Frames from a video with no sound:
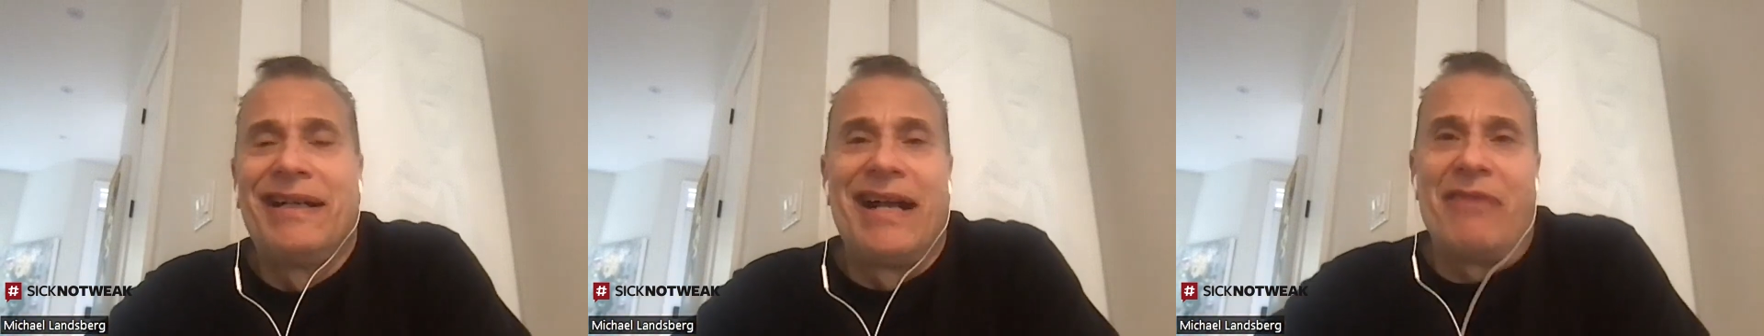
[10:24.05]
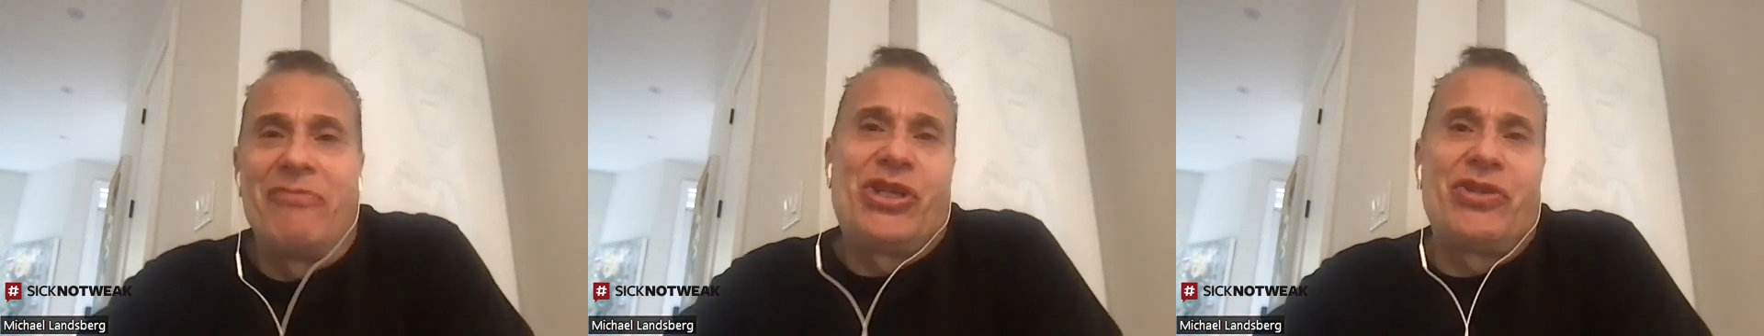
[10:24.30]
I
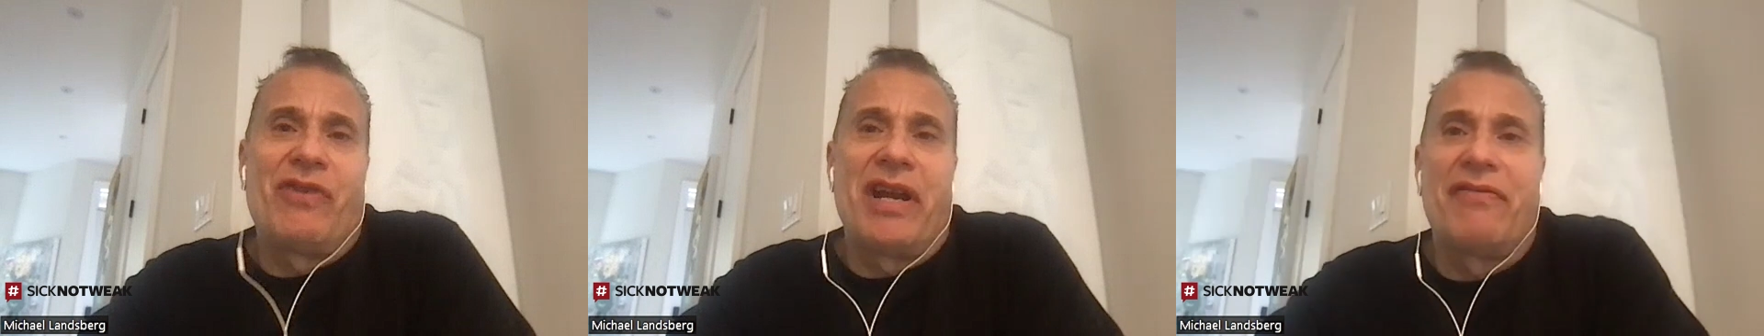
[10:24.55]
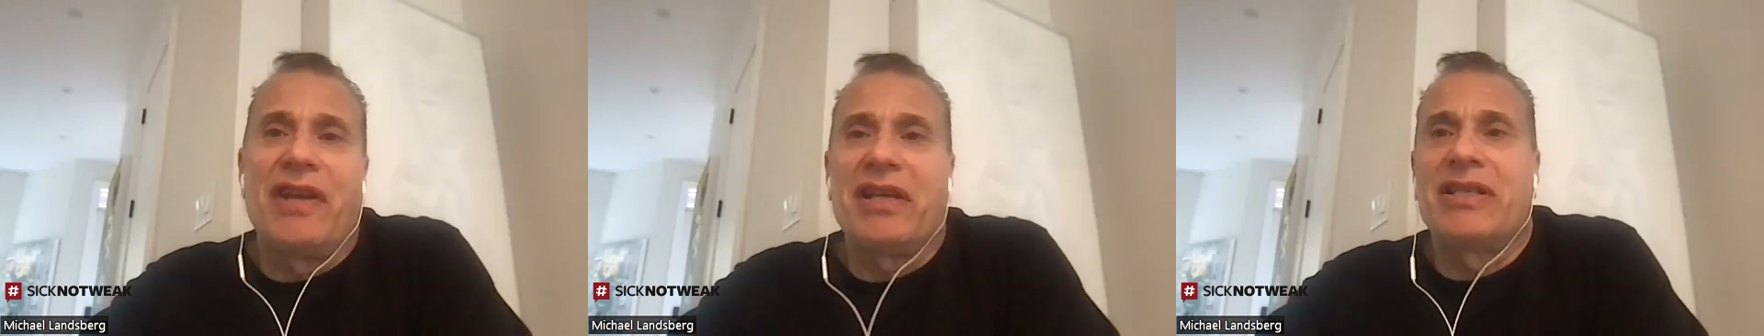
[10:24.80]
was just trying
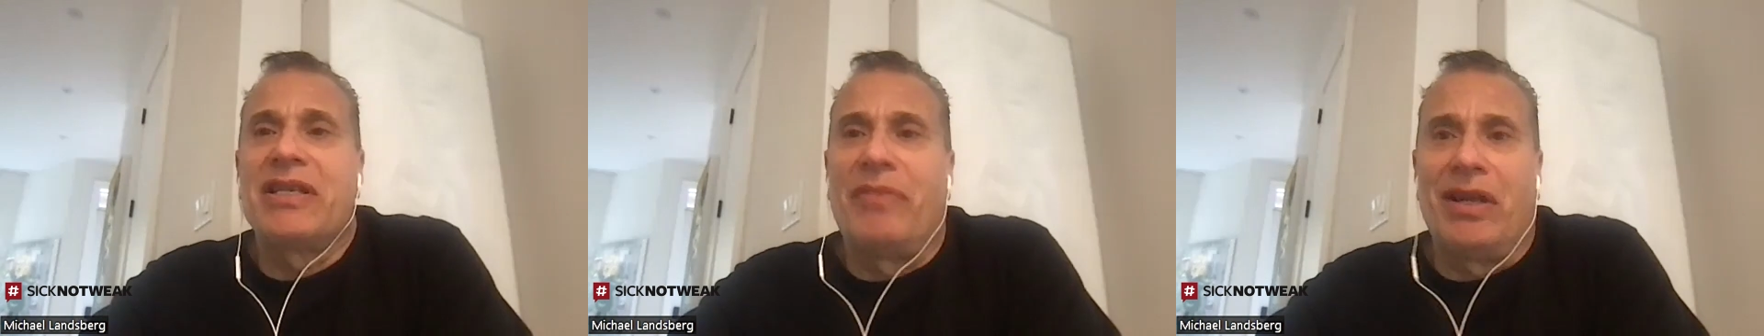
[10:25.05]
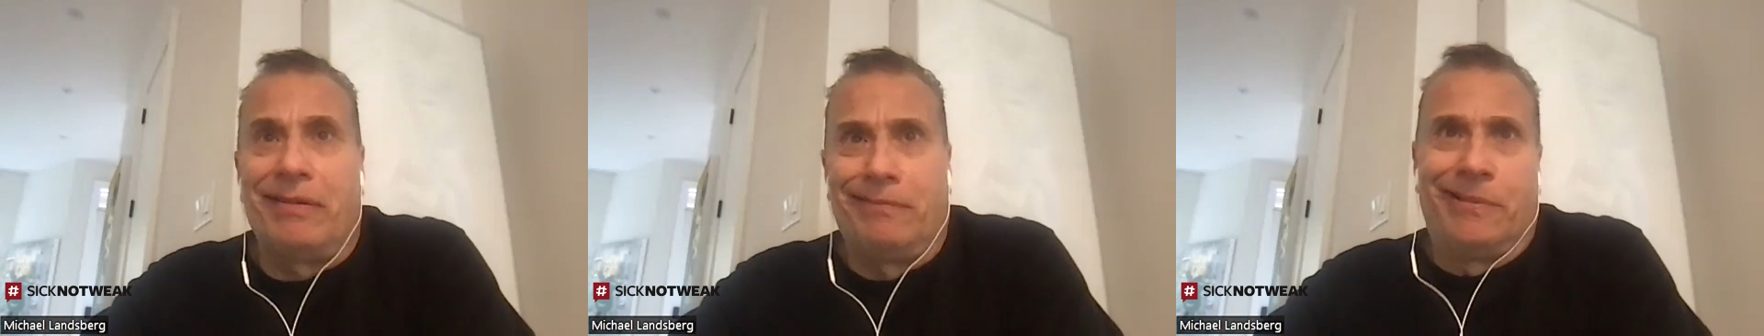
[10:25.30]
to think of
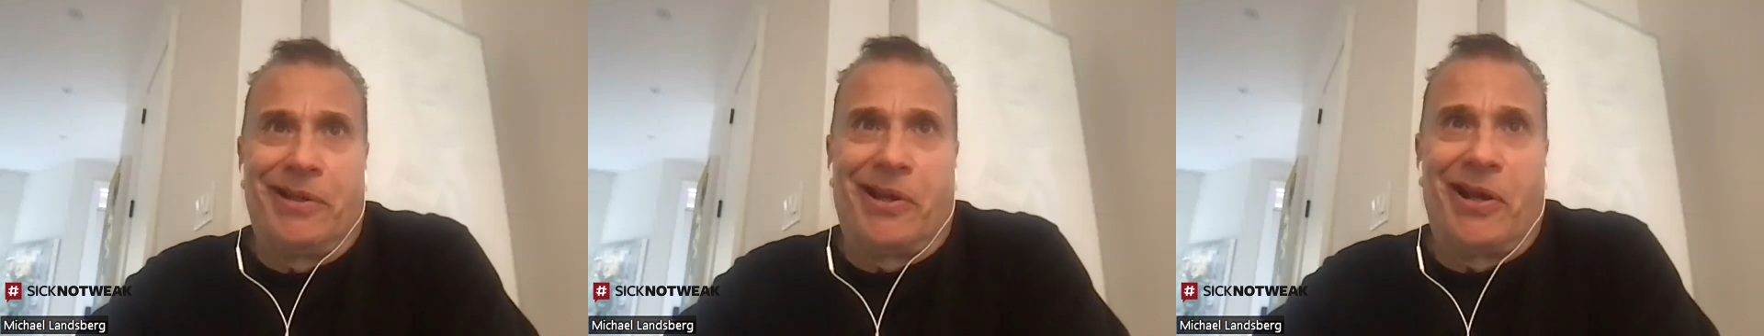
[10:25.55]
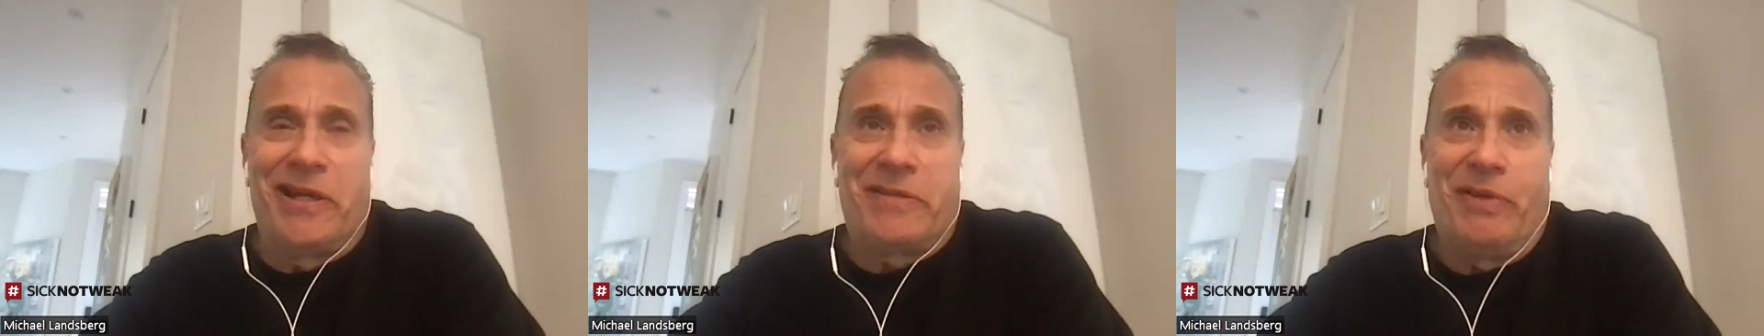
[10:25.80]
something that wouldn't
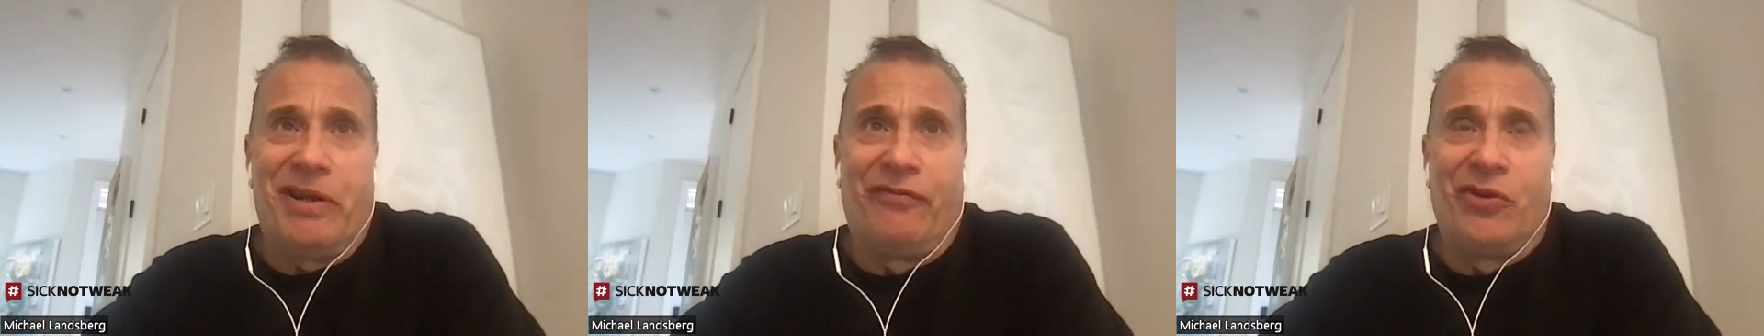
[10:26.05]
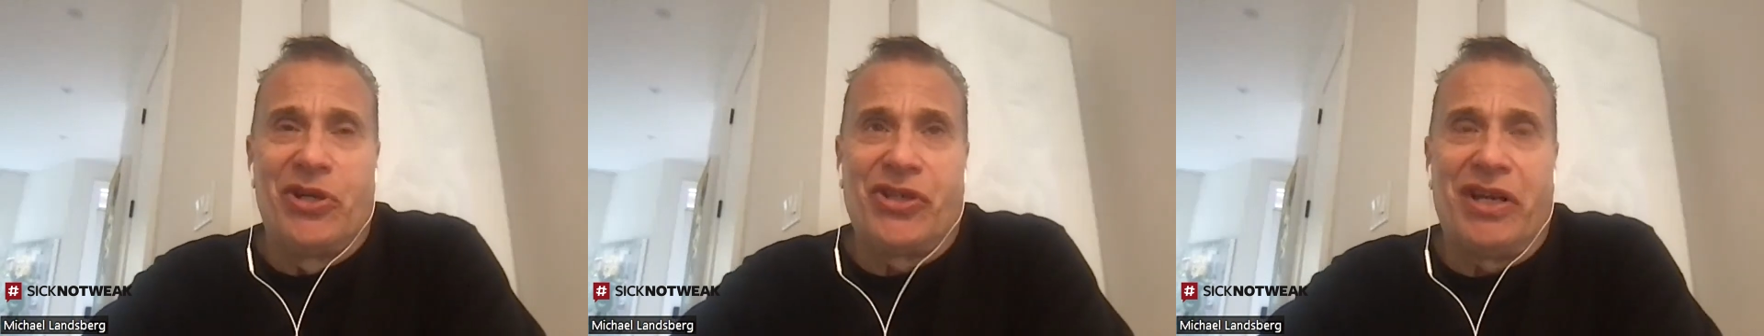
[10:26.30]
cost me a
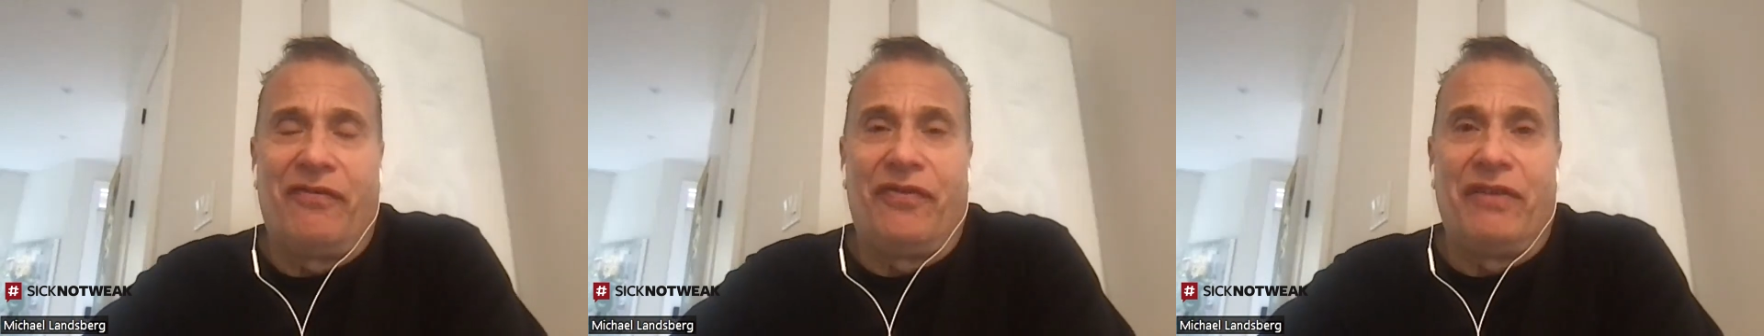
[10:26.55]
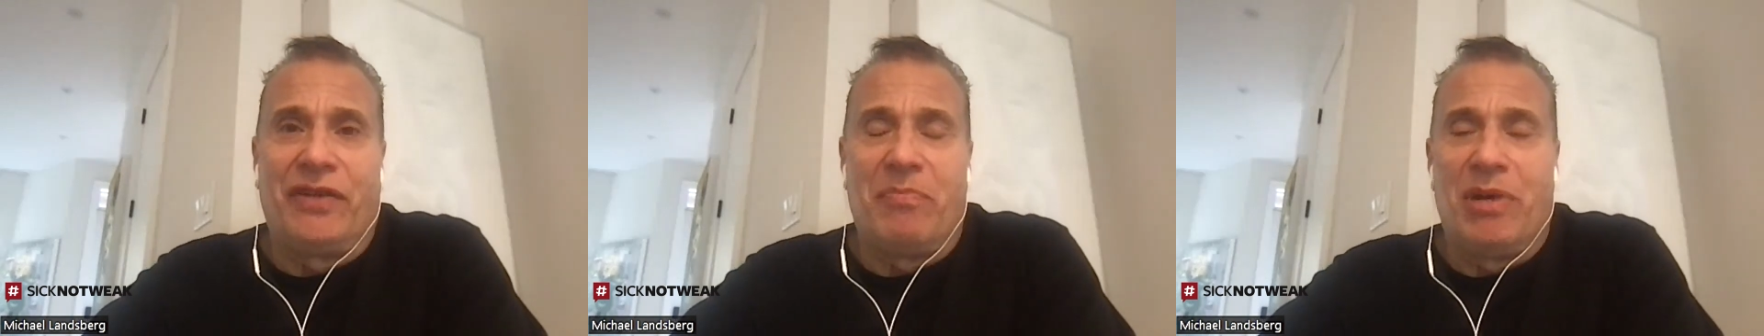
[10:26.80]
fortune if
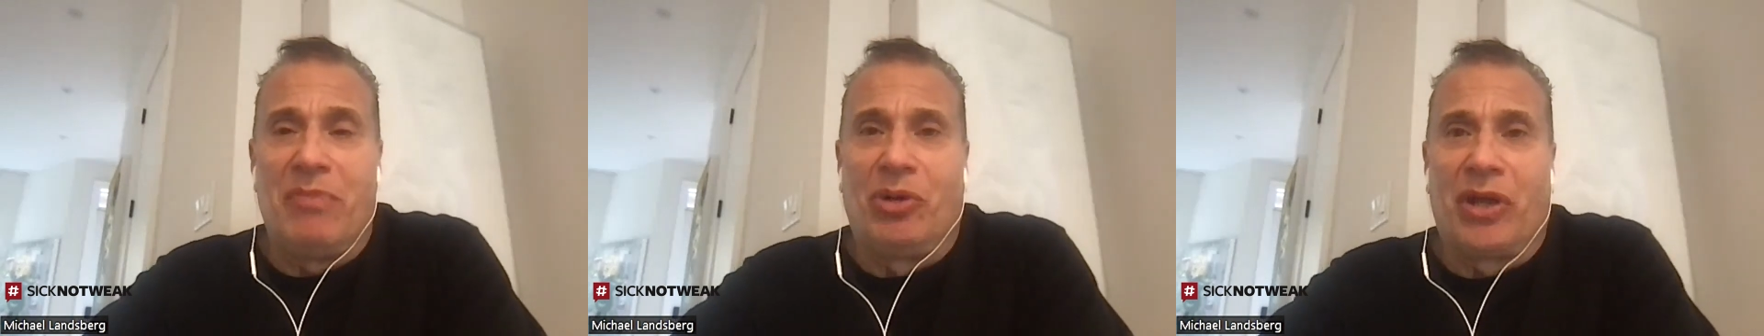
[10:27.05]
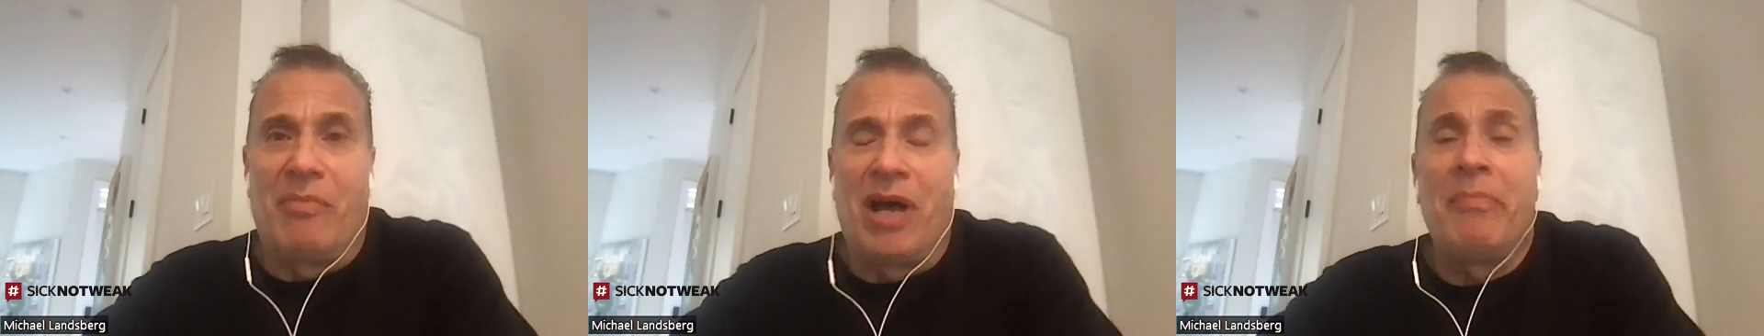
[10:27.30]
50 people
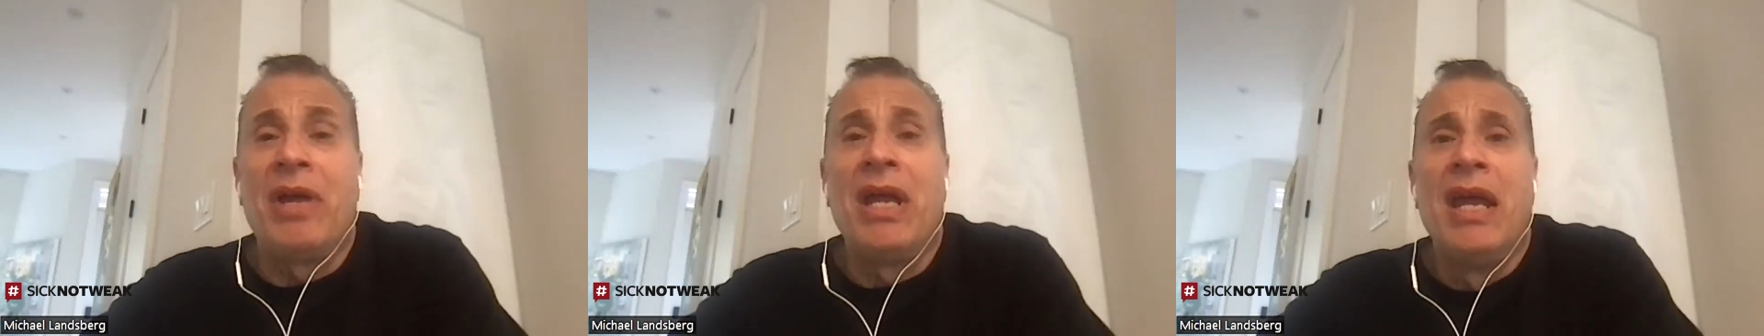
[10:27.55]
come up.